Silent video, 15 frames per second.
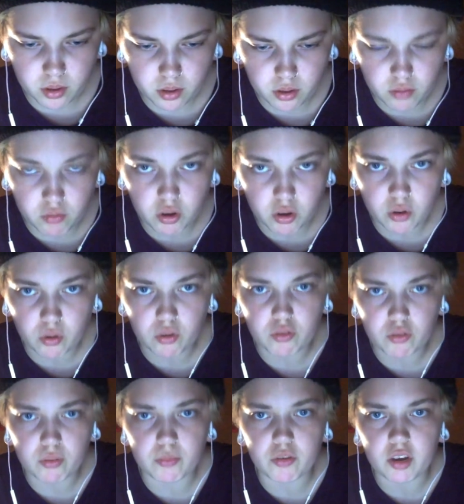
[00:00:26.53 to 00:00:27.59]
record
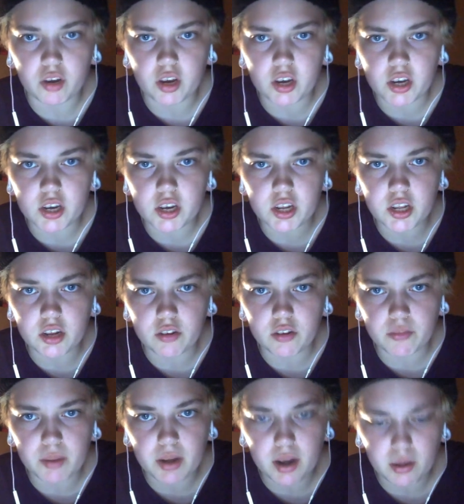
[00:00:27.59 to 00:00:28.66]
some changes that have
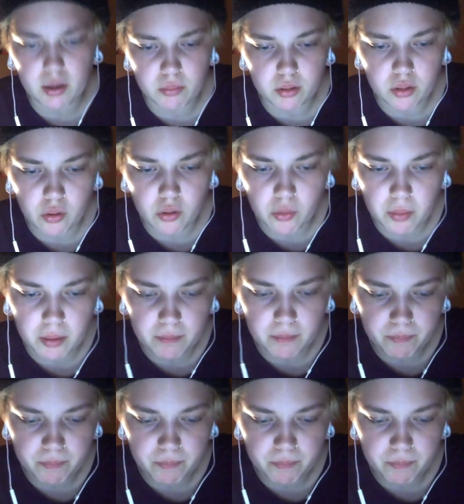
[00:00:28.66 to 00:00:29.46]
been happening to me.